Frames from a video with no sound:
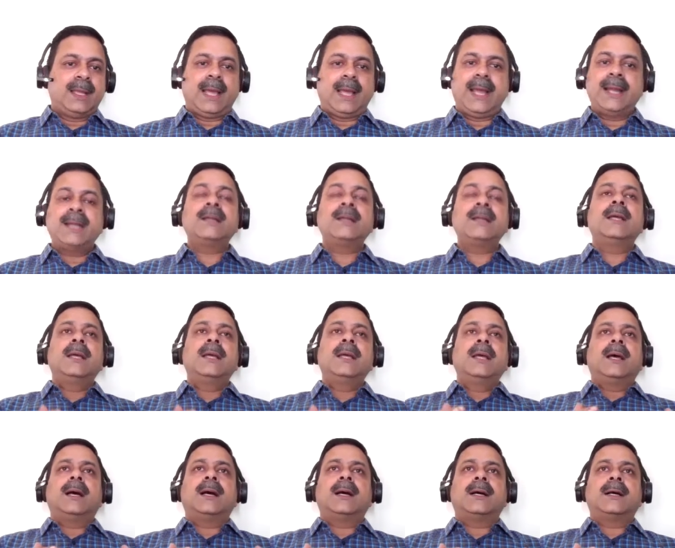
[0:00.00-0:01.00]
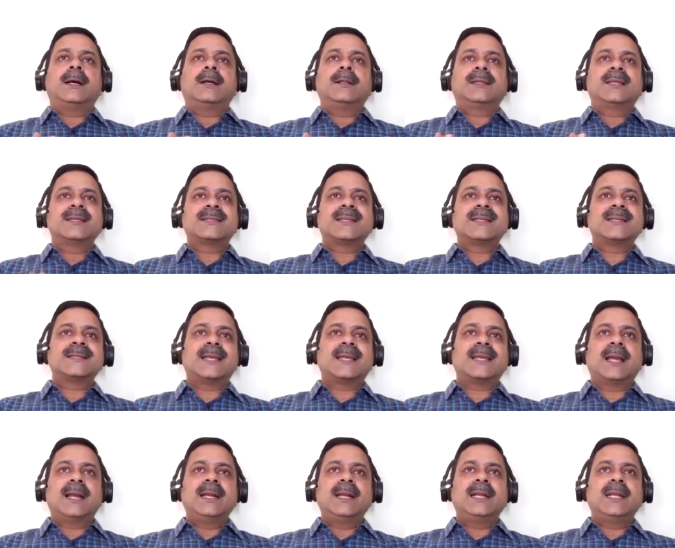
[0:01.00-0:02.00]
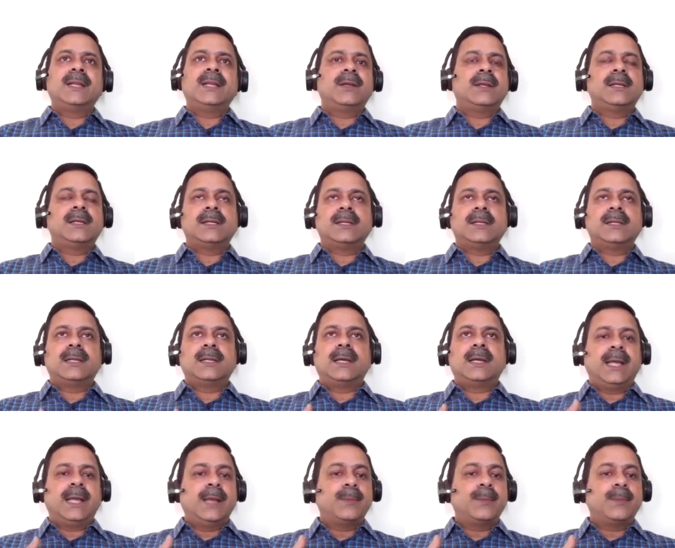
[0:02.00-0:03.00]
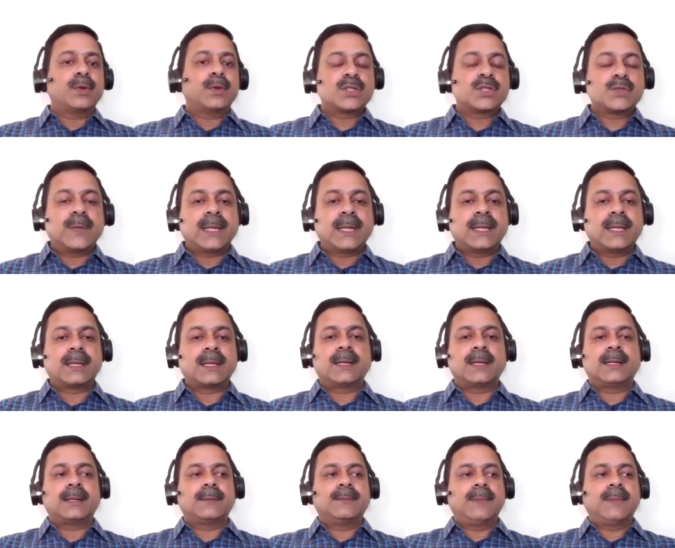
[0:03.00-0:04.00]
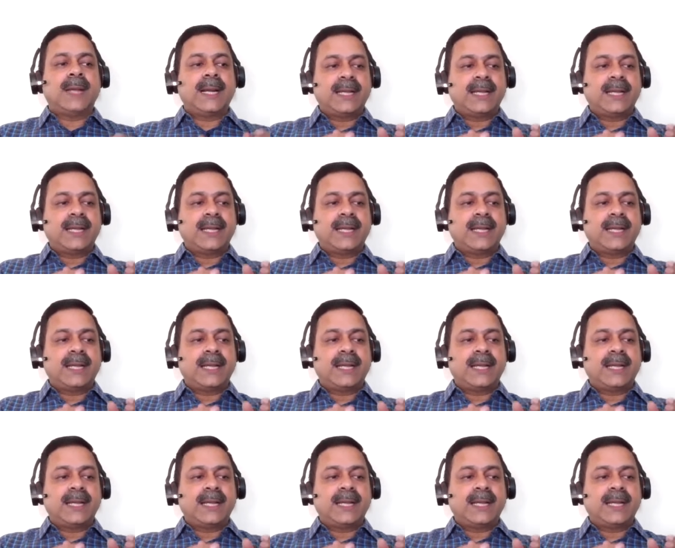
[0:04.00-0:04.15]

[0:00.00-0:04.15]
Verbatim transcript: And uh, this is a continual uh, approach where uh,